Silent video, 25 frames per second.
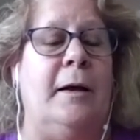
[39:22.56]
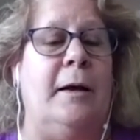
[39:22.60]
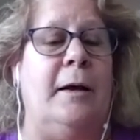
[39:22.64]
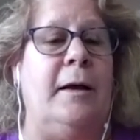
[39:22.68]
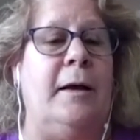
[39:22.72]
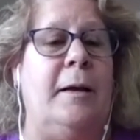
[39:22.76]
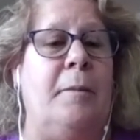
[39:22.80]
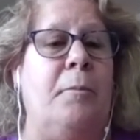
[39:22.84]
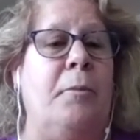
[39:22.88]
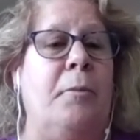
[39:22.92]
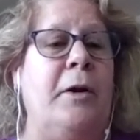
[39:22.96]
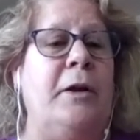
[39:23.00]

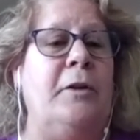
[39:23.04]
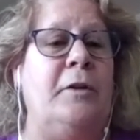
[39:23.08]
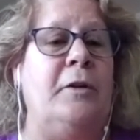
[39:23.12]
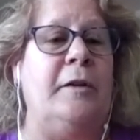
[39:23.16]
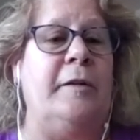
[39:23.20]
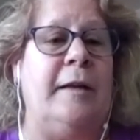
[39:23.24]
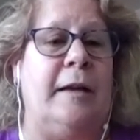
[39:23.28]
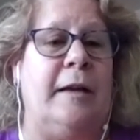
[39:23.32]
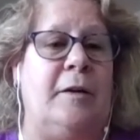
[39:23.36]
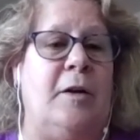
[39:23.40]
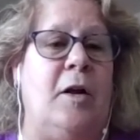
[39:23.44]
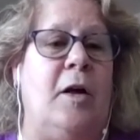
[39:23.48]

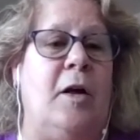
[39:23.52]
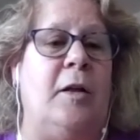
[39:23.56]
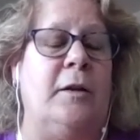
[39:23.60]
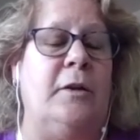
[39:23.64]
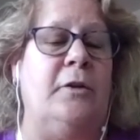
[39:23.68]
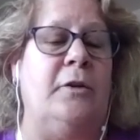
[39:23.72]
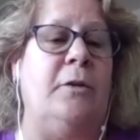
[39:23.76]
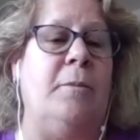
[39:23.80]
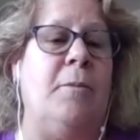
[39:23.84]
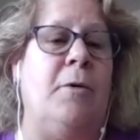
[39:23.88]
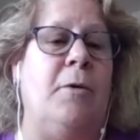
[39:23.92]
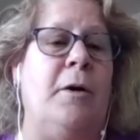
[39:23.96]
embracing
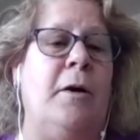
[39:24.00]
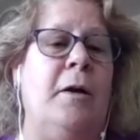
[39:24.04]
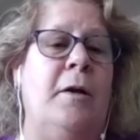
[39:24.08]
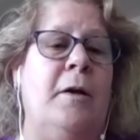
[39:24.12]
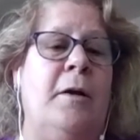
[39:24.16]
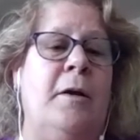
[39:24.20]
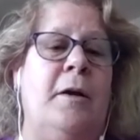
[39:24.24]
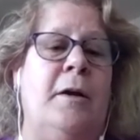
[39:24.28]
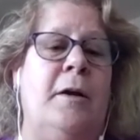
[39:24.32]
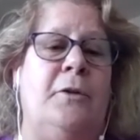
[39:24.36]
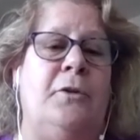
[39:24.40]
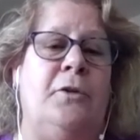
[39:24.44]
technology more.
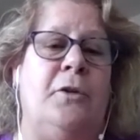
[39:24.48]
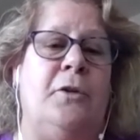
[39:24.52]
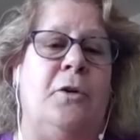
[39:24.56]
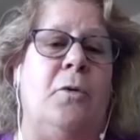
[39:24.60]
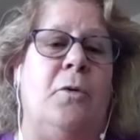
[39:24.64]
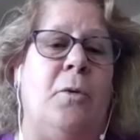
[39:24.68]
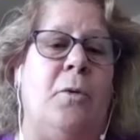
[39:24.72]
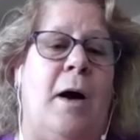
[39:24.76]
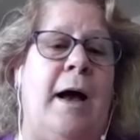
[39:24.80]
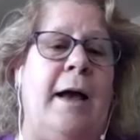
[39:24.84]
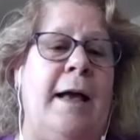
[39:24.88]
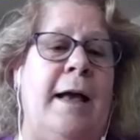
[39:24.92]

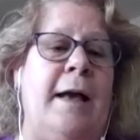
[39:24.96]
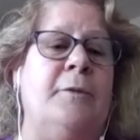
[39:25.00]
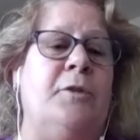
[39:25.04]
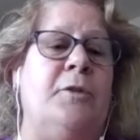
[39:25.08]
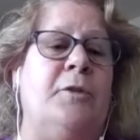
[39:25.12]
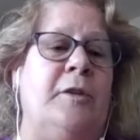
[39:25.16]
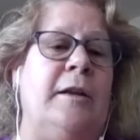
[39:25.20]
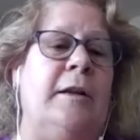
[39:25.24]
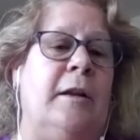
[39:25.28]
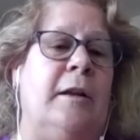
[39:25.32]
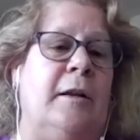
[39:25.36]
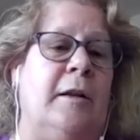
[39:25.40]
So I have
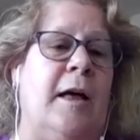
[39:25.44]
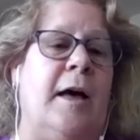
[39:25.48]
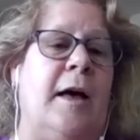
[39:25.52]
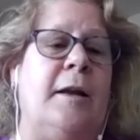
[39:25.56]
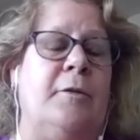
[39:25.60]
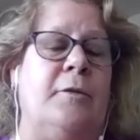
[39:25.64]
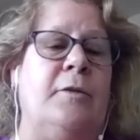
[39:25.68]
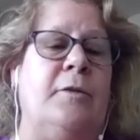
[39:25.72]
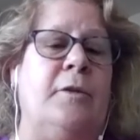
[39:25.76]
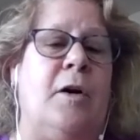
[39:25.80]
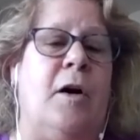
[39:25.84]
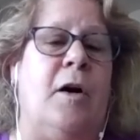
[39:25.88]
seen a lot
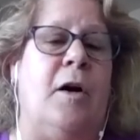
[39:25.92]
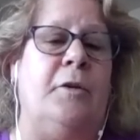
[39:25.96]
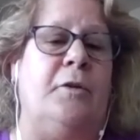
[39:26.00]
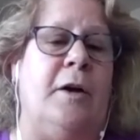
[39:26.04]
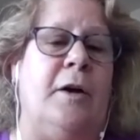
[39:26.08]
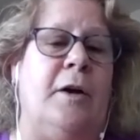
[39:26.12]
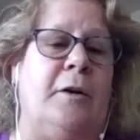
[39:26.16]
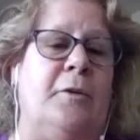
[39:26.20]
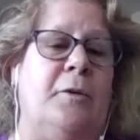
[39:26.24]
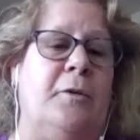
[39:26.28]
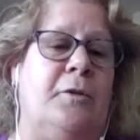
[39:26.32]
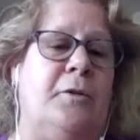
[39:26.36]
of
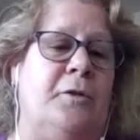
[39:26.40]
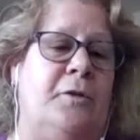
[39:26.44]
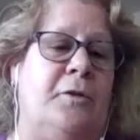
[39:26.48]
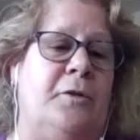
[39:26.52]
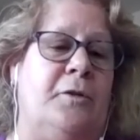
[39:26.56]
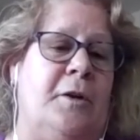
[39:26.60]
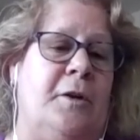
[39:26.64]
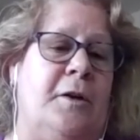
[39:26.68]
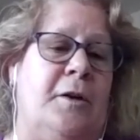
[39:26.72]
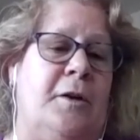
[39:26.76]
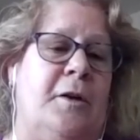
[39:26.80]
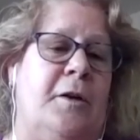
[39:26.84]

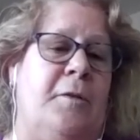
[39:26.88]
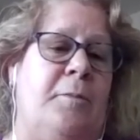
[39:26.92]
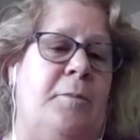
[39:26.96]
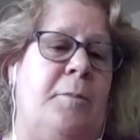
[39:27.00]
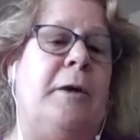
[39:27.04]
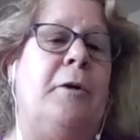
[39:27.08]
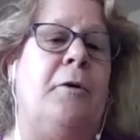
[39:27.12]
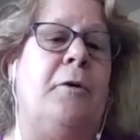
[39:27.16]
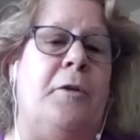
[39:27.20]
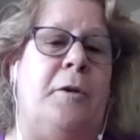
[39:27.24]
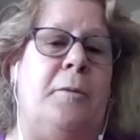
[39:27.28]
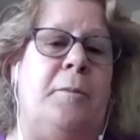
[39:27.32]
contractors
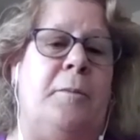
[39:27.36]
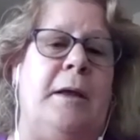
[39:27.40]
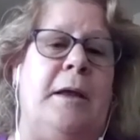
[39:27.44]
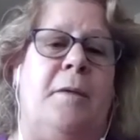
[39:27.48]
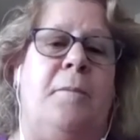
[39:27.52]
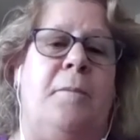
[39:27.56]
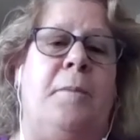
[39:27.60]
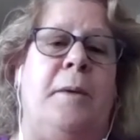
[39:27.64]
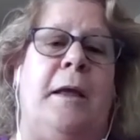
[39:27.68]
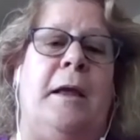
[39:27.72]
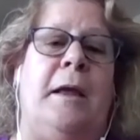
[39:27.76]
bigger than me